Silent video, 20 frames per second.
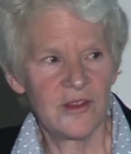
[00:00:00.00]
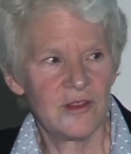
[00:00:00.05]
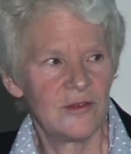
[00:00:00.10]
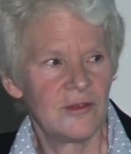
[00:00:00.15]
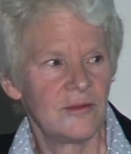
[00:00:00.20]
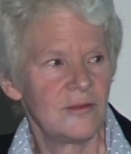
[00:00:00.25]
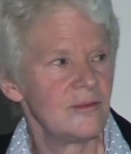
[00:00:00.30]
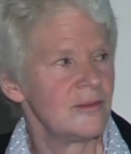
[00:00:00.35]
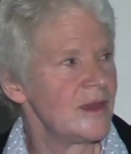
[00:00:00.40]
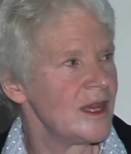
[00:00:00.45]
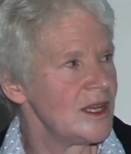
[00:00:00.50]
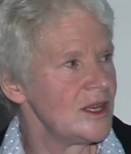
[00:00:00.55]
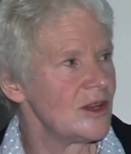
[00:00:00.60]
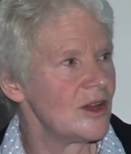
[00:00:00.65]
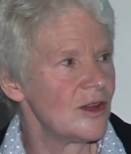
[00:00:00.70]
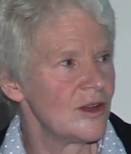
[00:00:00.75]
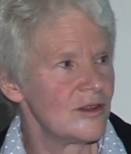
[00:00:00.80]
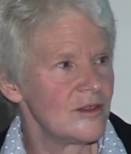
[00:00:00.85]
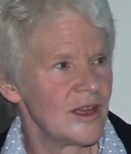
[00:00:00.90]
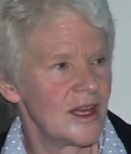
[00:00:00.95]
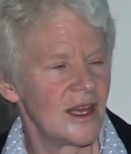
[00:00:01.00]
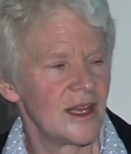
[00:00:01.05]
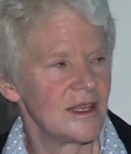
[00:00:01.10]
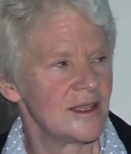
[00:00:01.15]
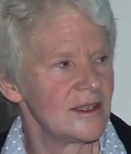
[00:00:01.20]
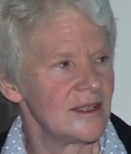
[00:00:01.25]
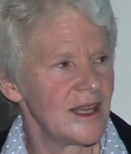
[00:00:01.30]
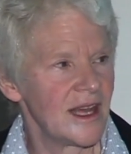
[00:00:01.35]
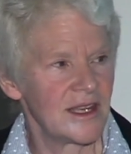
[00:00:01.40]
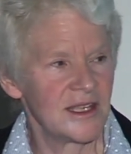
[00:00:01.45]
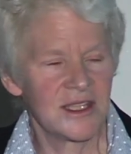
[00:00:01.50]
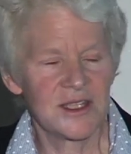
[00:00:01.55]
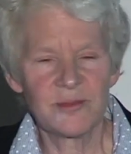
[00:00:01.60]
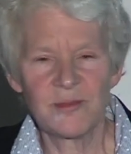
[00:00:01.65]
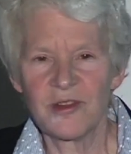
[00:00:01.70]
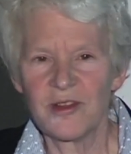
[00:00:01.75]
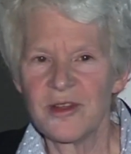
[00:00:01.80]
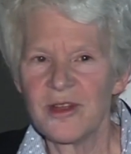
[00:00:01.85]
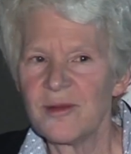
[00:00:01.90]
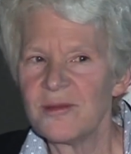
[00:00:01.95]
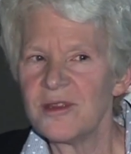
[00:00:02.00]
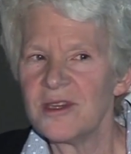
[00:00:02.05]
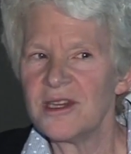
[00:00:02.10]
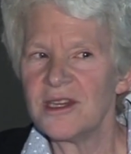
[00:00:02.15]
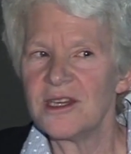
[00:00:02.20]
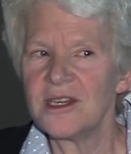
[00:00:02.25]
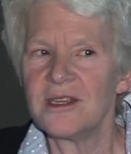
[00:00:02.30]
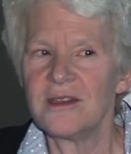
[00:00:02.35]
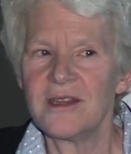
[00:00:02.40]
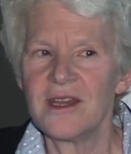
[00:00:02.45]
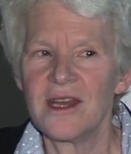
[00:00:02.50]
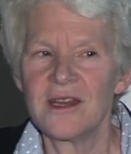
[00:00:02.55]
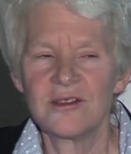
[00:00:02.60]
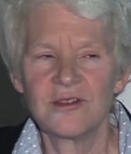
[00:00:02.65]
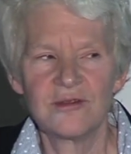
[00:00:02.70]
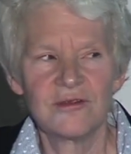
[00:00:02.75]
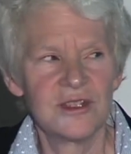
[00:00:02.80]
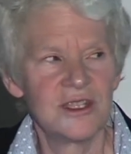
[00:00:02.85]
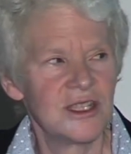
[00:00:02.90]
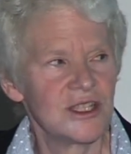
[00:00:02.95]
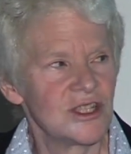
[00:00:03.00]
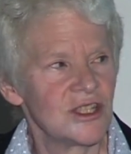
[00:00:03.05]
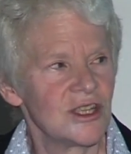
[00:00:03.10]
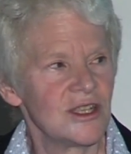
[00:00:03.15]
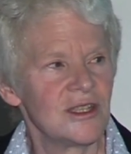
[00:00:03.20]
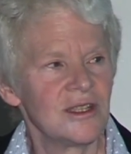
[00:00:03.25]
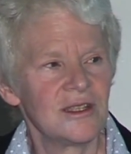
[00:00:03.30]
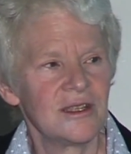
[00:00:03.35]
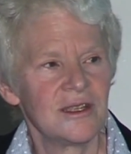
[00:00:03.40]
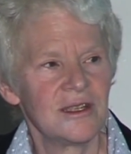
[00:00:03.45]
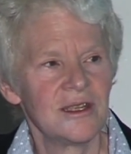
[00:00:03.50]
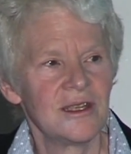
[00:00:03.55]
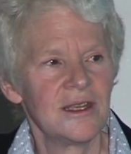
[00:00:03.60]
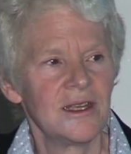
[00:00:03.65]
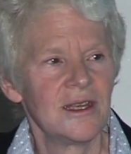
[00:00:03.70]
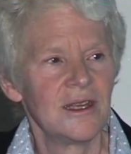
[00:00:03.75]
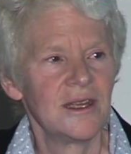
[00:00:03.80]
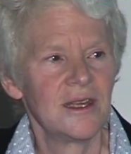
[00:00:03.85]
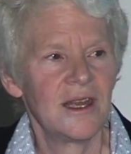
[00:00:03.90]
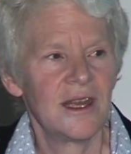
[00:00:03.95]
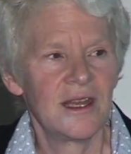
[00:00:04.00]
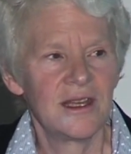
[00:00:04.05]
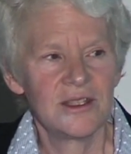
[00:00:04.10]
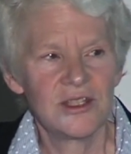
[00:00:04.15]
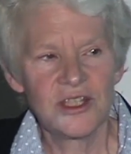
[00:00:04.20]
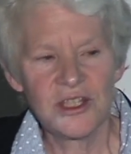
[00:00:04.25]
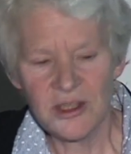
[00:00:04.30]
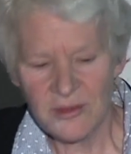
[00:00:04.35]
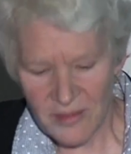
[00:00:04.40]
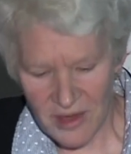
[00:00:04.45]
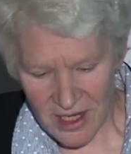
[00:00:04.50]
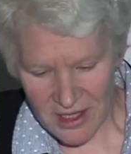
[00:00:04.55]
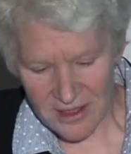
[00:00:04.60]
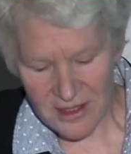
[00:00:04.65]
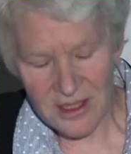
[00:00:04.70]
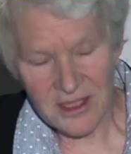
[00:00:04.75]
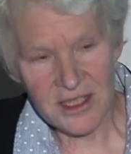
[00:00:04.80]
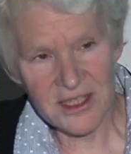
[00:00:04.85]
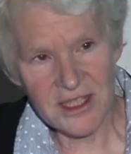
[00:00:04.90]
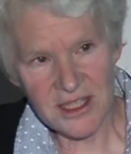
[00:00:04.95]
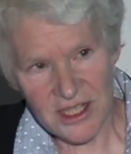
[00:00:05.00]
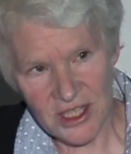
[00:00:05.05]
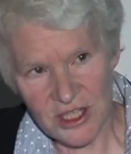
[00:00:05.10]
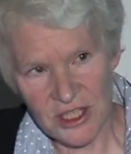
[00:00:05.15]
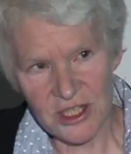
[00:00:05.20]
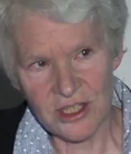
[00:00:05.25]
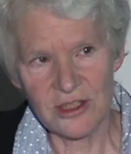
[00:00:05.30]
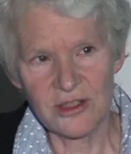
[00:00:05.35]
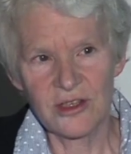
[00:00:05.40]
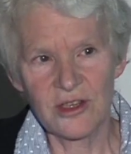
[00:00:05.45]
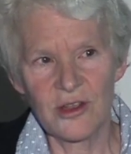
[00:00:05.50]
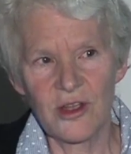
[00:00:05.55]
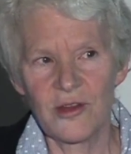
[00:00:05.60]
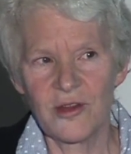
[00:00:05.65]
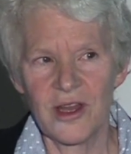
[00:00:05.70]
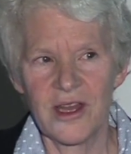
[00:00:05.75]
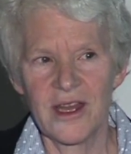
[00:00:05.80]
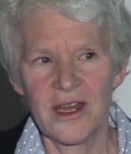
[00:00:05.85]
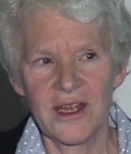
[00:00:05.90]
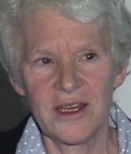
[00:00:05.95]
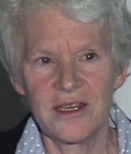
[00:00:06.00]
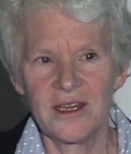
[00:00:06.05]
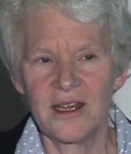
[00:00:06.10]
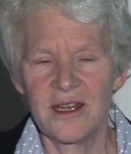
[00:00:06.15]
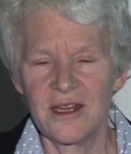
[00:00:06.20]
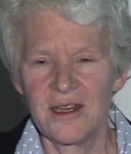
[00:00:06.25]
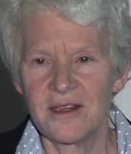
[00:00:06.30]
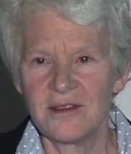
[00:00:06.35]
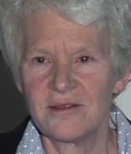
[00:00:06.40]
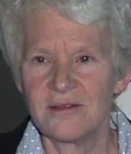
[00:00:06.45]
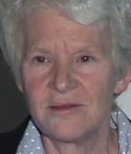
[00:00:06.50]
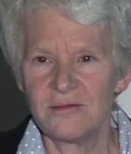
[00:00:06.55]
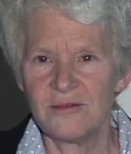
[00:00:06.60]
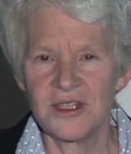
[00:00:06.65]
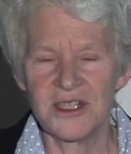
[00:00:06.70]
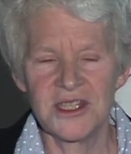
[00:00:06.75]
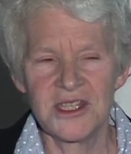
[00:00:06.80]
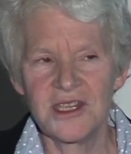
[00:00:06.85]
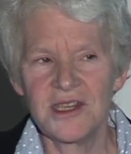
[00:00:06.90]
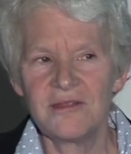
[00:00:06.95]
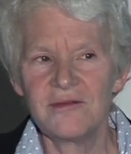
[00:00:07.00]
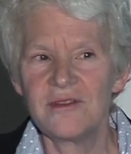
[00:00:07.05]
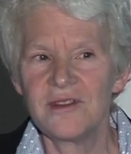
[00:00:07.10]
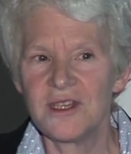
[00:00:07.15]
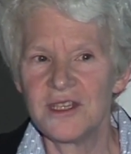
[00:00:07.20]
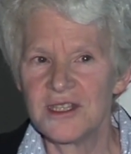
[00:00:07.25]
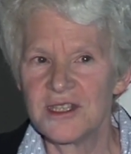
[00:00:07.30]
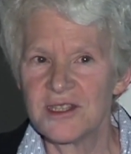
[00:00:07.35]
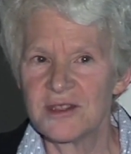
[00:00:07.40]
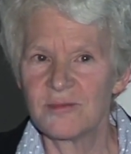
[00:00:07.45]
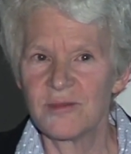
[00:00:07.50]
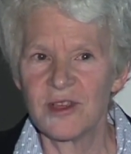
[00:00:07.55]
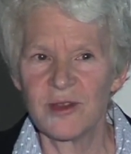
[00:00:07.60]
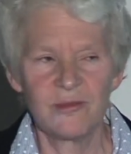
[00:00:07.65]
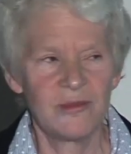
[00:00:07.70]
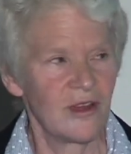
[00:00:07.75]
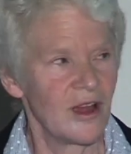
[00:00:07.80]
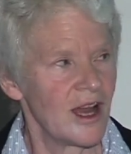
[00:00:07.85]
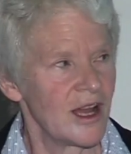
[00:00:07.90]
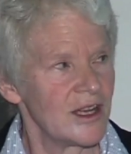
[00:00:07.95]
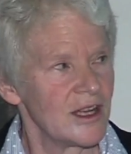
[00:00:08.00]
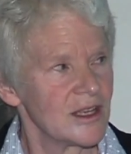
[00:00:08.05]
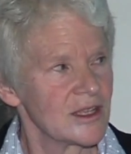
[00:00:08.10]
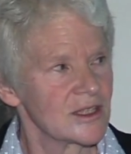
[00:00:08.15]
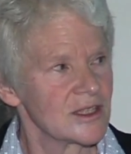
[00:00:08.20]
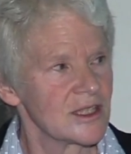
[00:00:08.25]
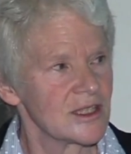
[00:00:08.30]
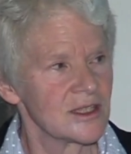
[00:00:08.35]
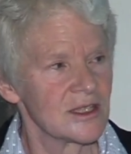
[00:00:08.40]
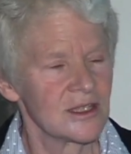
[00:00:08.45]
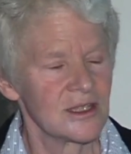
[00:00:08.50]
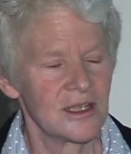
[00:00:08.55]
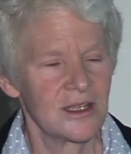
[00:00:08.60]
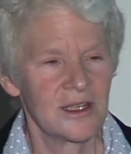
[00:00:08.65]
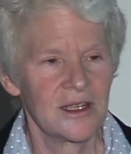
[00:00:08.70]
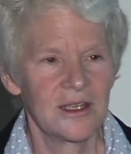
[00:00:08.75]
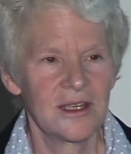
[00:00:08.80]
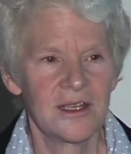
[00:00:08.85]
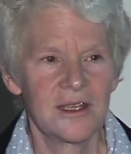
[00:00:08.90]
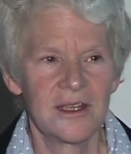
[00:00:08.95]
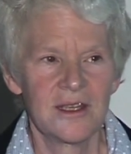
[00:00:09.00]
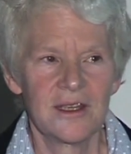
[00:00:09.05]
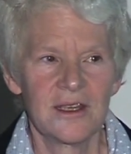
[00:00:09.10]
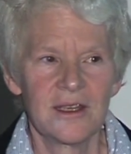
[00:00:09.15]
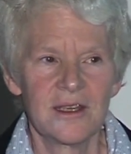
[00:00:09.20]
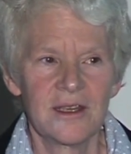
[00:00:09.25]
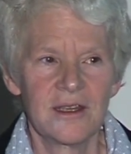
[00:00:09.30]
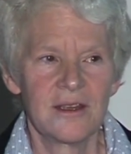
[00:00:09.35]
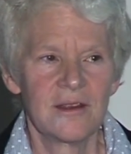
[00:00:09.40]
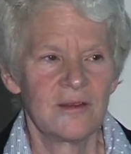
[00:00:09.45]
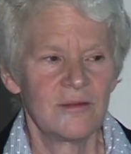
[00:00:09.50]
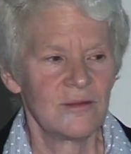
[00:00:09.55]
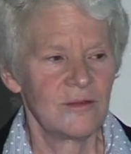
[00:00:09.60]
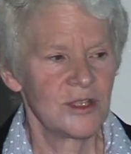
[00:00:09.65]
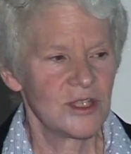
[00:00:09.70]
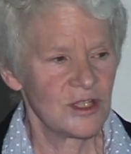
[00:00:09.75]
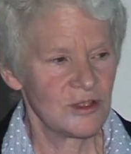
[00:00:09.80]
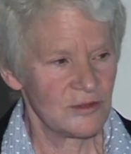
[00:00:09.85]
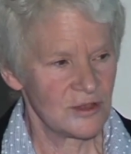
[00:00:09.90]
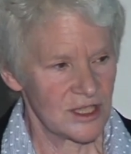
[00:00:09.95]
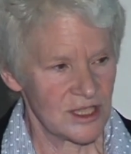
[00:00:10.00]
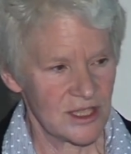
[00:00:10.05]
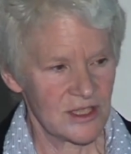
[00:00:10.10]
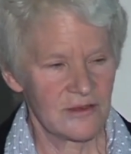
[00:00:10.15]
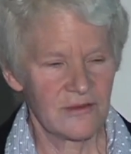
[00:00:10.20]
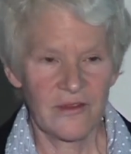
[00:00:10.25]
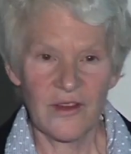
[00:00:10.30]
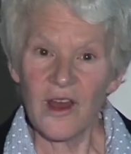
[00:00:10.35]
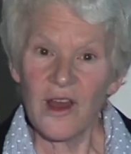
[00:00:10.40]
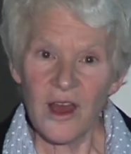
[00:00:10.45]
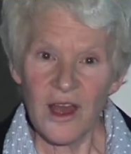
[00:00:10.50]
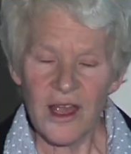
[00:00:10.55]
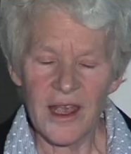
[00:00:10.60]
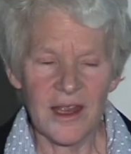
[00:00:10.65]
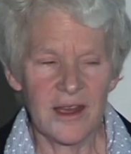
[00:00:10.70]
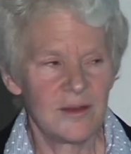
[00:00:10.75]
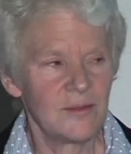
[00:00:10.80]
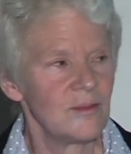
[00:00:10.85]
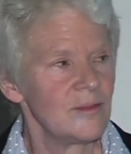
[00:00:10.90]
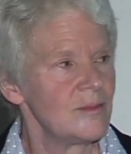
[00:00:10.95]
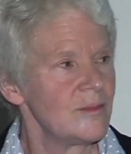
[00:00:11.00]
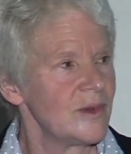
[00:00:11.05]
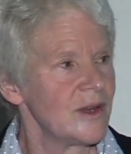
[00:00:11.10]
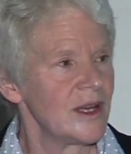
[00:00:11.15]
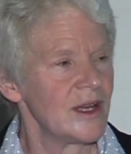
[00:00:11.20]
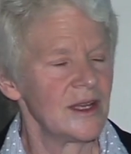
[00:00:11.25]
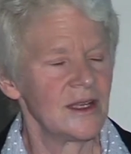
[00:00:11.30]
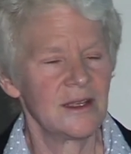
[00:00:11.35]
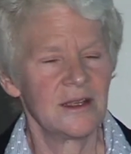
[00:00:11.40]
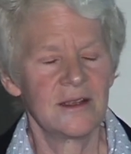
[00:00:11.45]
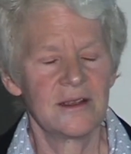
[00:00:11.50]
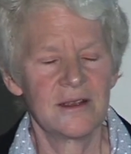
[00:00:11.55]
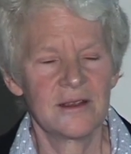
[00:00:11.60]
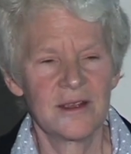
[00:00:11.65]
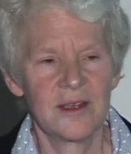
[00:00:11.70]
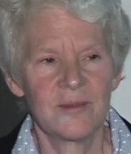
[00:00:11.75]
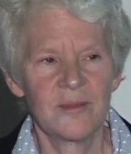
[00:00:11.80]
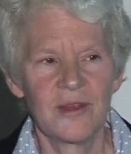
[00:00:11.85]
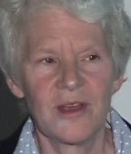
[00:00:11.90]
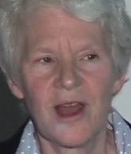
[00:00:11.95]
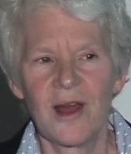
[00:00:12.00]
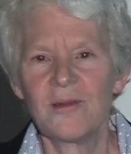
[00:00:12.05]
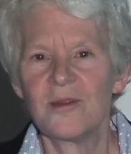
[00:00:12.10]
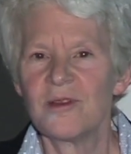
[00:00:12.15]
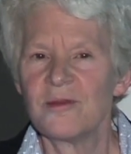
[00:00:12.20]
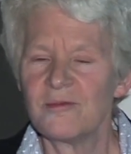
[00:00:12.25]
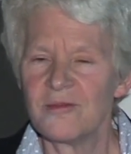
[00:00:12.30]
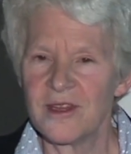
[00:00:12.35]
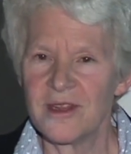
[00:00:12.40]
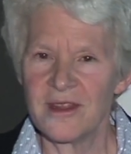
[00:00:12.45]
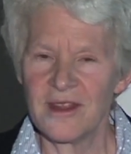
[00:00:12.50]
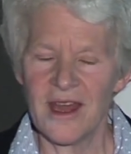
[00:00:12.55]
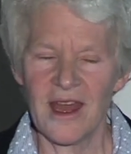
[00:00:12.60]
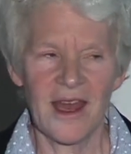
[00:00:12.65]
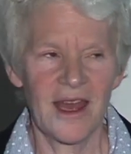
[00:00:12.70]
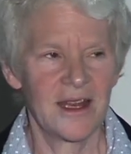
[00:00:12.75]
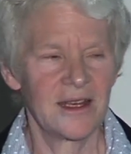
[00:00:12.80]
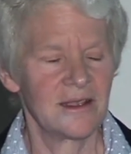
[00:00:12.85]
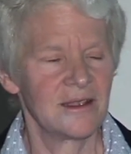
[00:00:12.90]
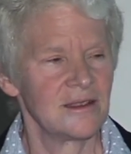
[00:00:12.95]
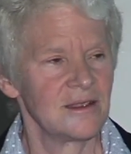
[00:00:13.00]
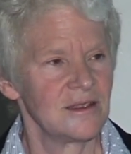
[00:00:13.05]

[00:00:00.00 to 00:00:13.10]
you may know that that is prohibited in that tradition. And she made the decision to go ahead and receive these blood products, which was fine, but the problem with that